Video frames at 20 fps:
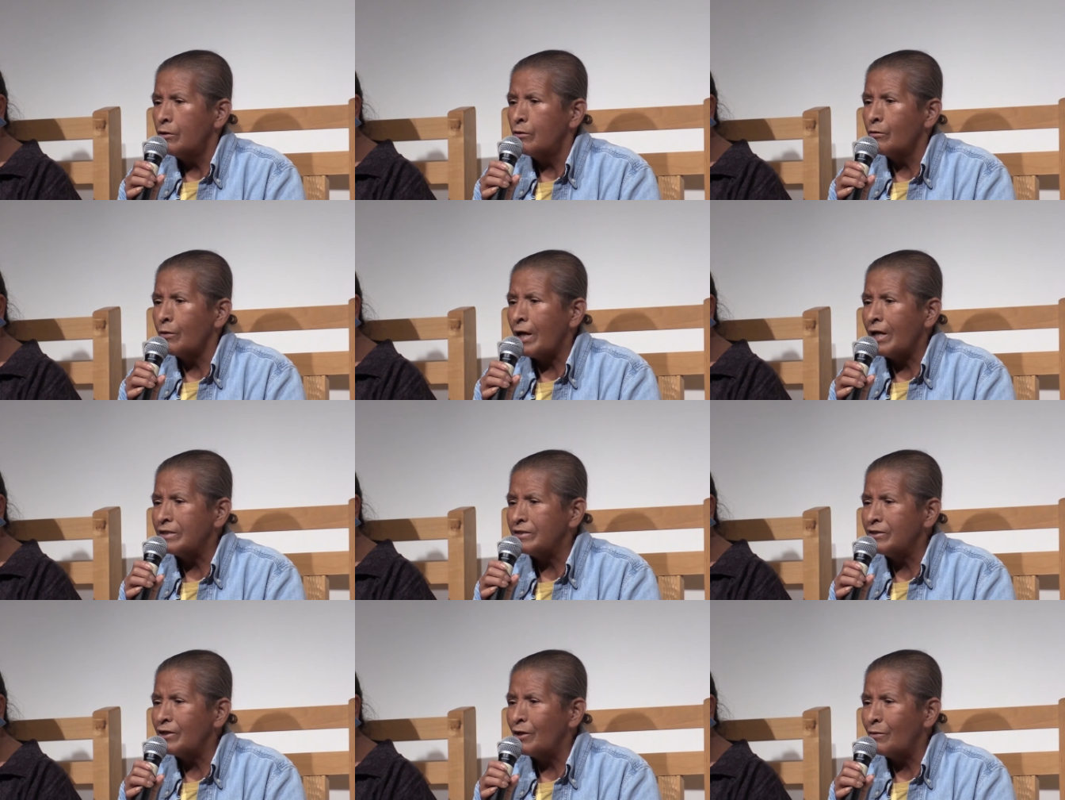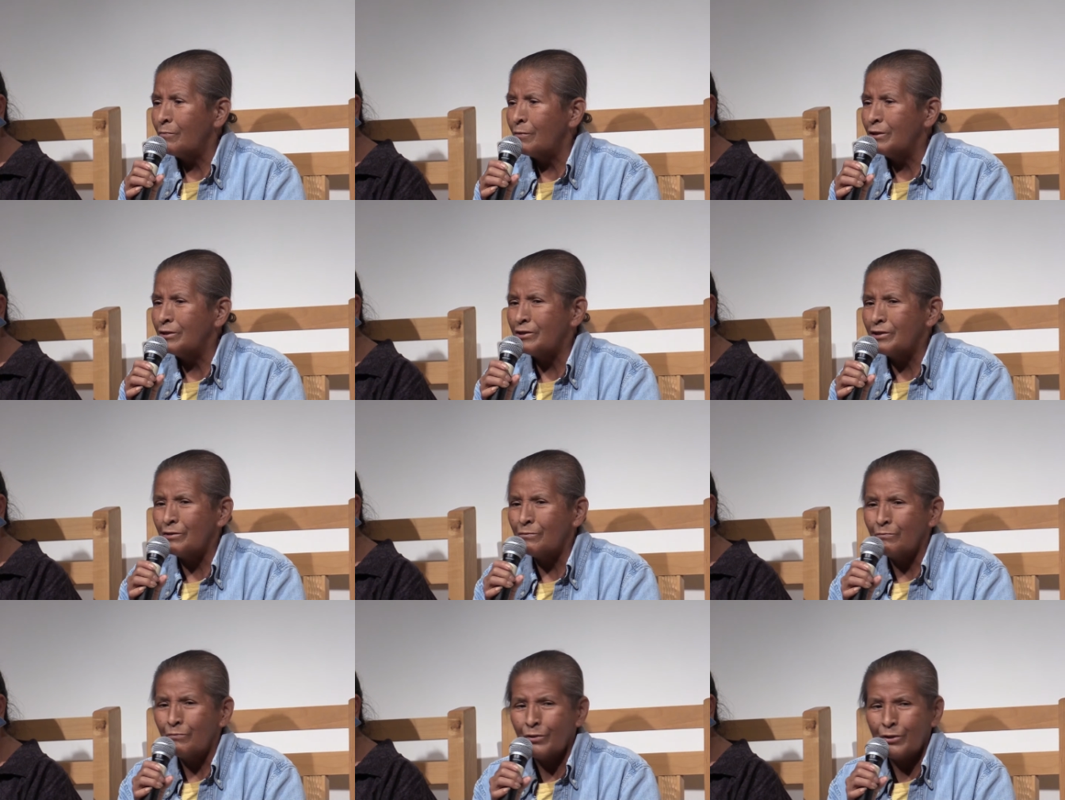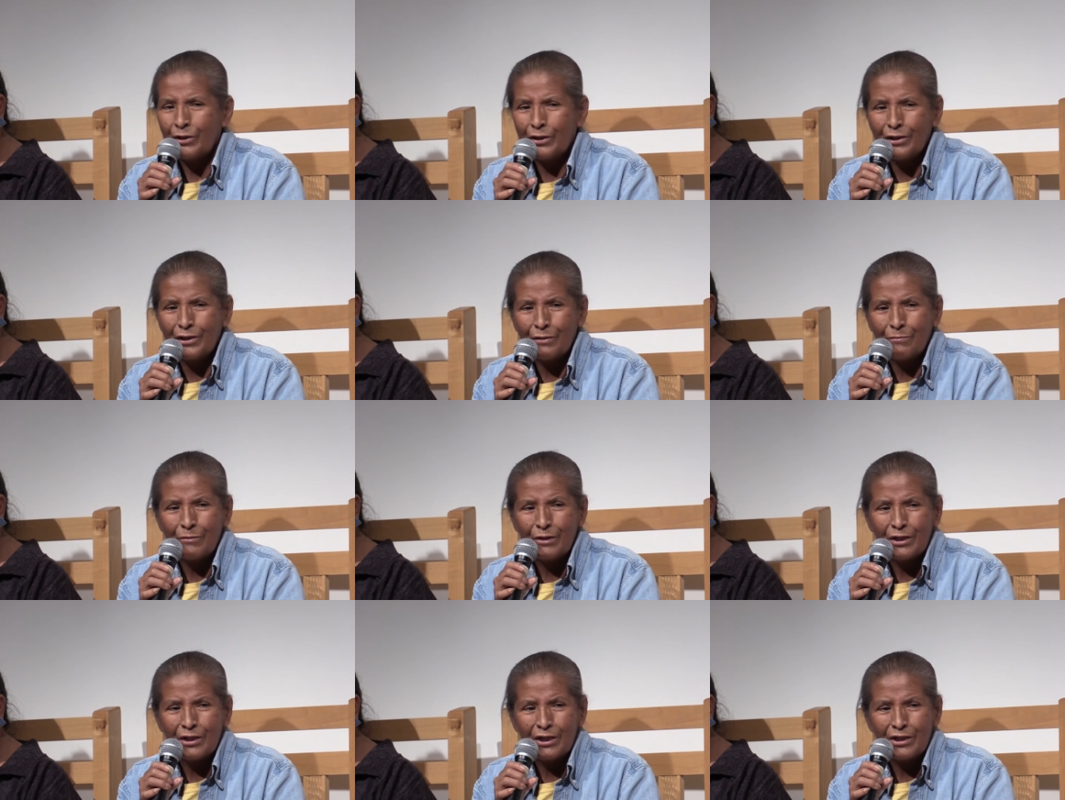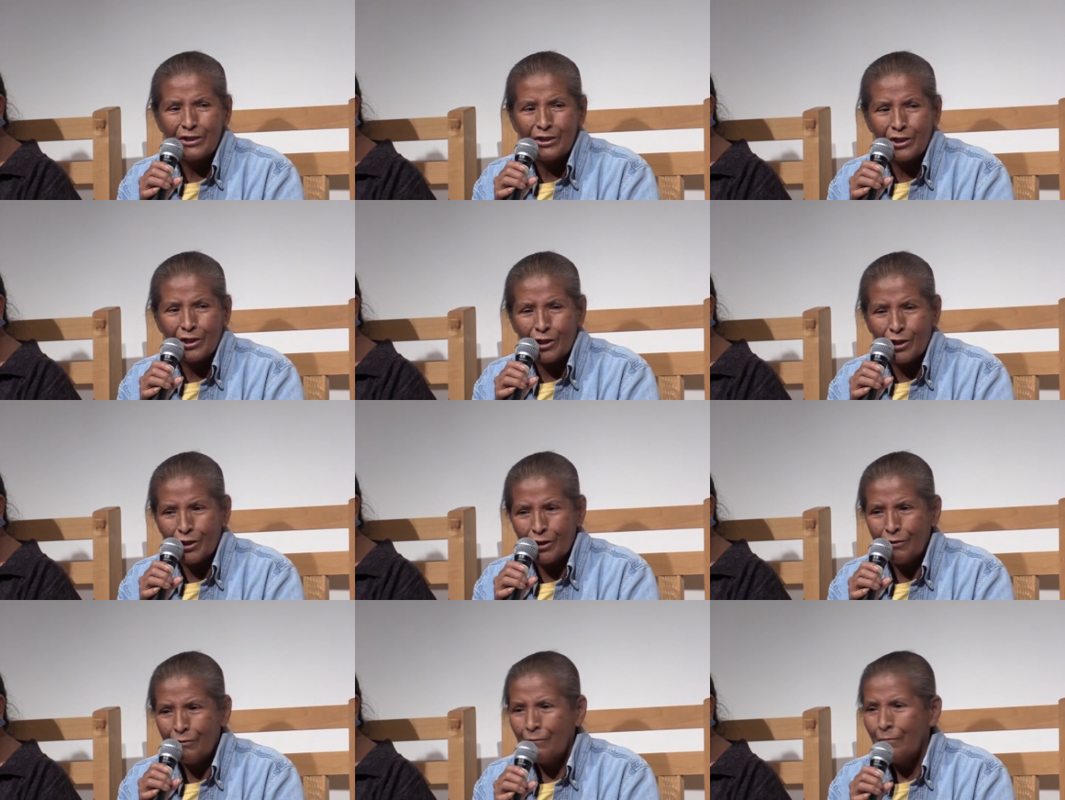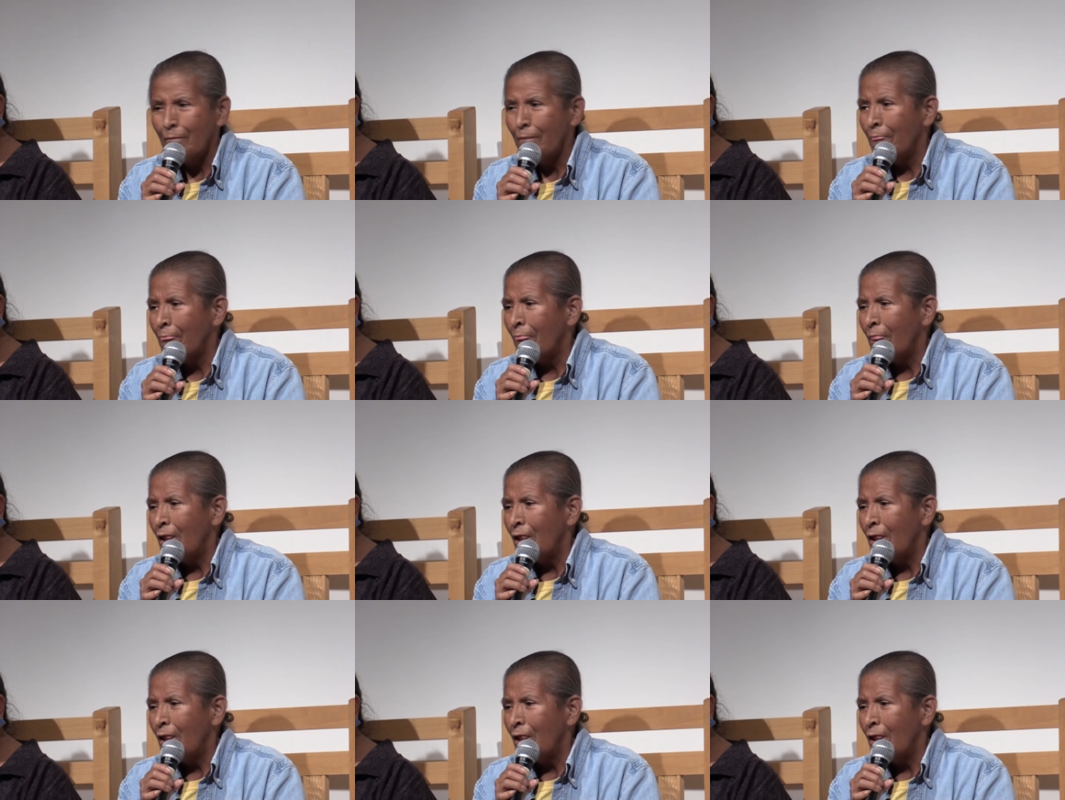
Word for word: grasshoppers and putting them in a jar.